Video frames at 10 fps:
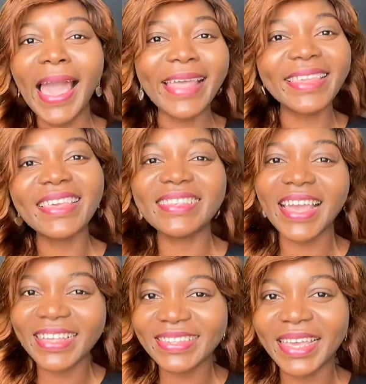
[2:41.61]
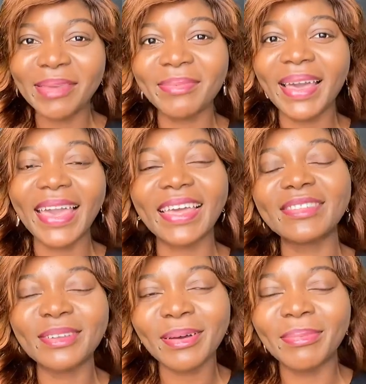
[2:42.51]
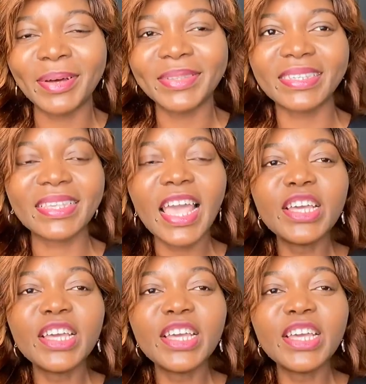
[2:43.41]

I think it's high time I can talk about this.